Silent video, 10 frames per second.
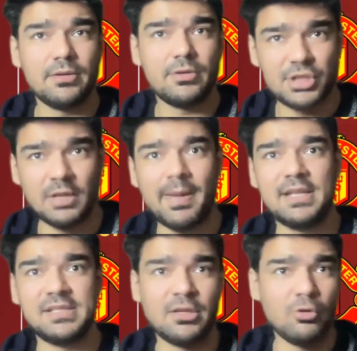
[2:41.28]
Crystal
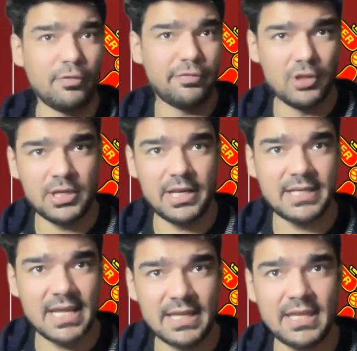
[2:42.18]
Palace then go full on
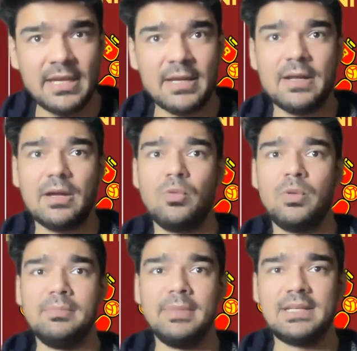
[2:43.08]
attacking
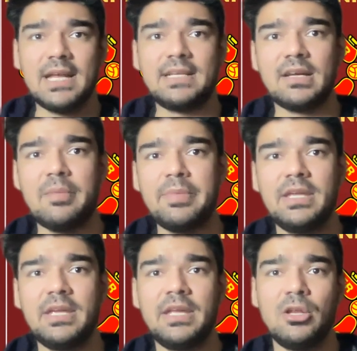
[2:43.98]
with Mateta
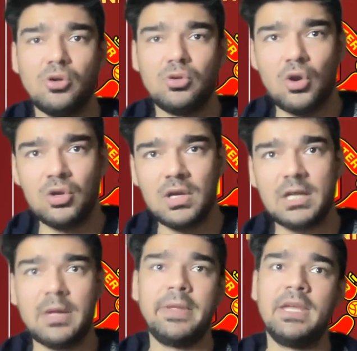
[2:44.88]
coming in,
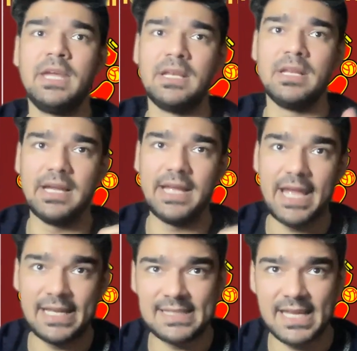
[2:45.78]
Lokonga coming in,
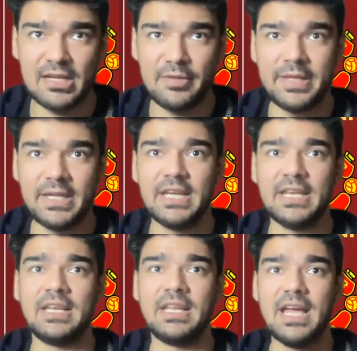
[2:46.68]
Eze coming
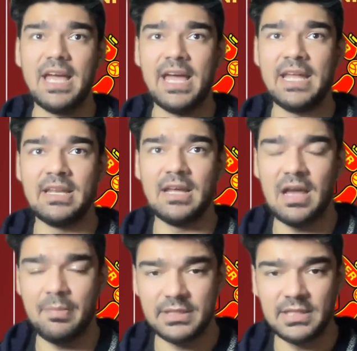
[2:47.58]
in, and
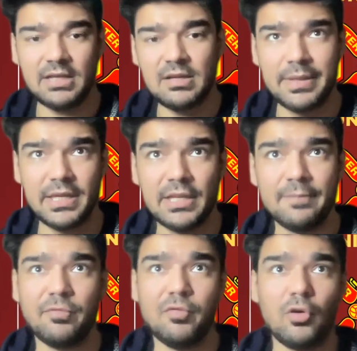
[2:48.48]
Amada coming
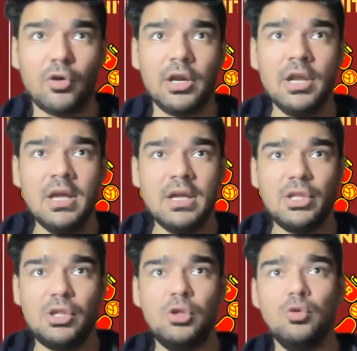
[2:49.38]
in for
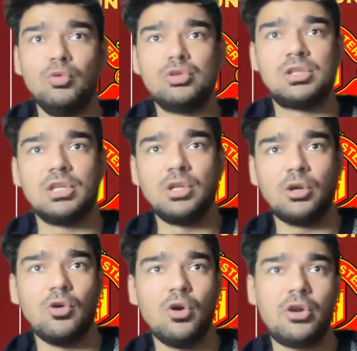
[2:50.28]
Hughes,
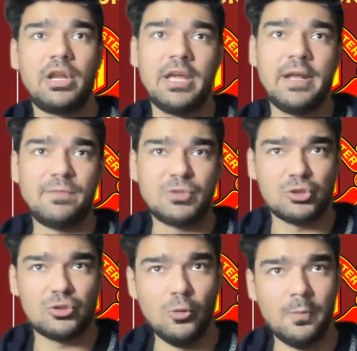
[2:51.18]
Decore,
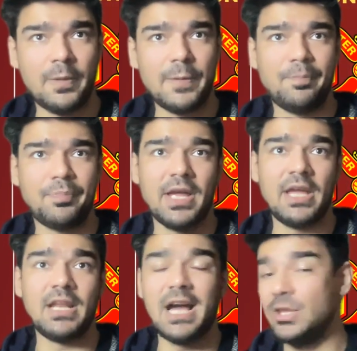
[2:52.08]
Schlupp,
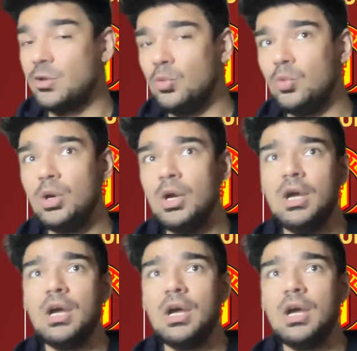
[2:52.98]
and Ayew.